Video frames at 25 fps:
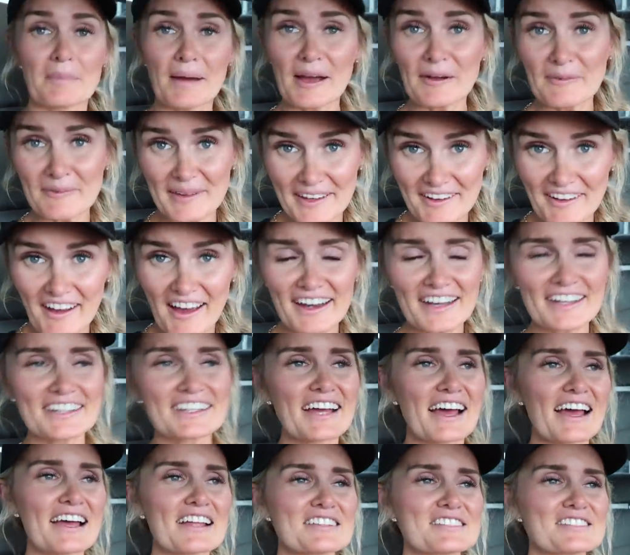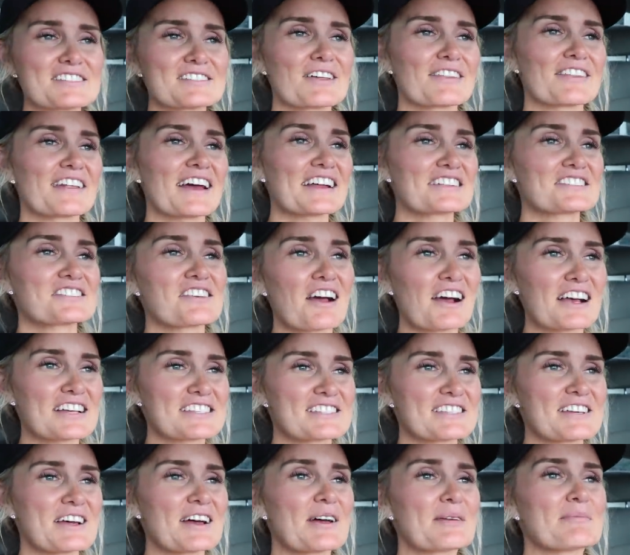but we got it done, so that's
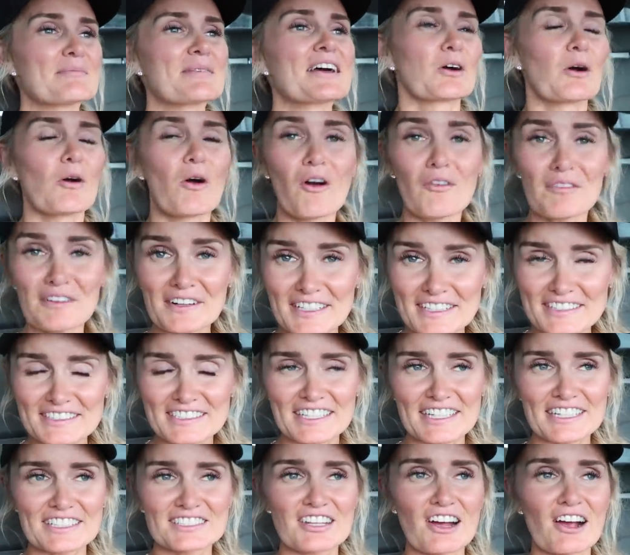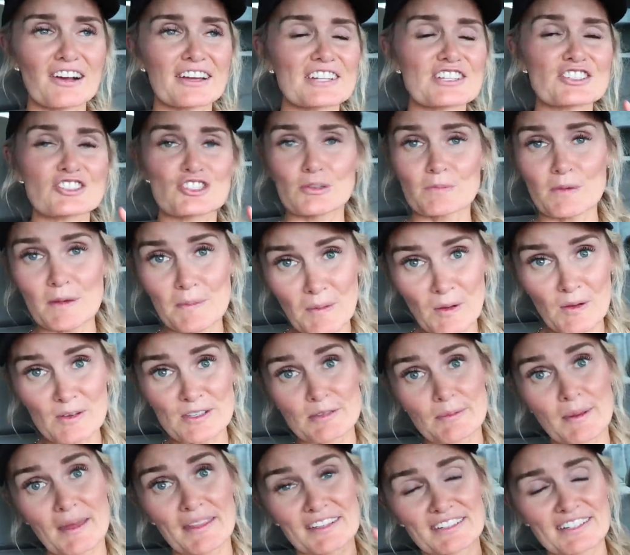awesome. Go over to TikTok. It should be
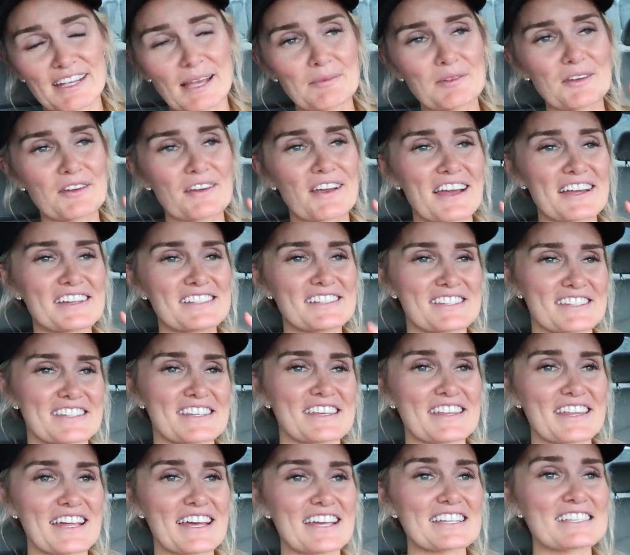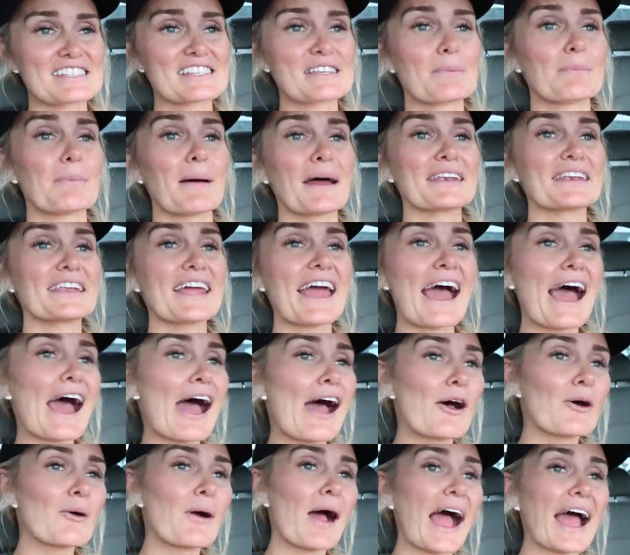posted by the time you guys see this, but
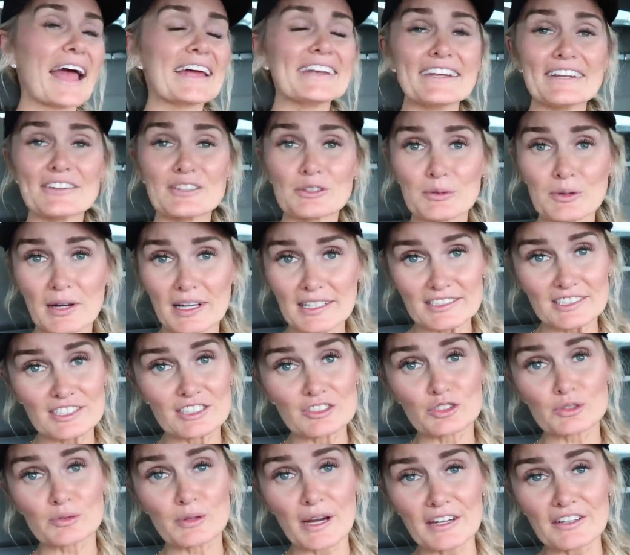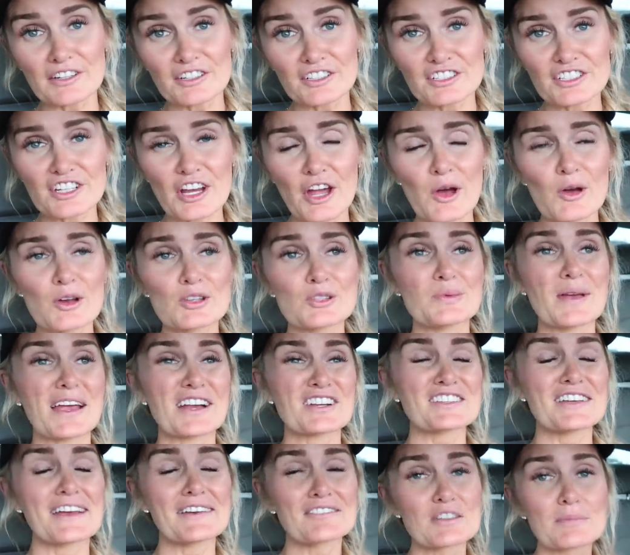now I need to run to Trader Joe's. We
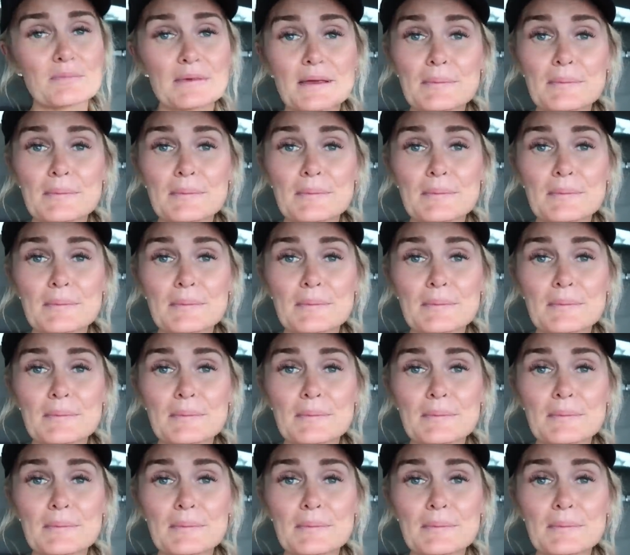actually have some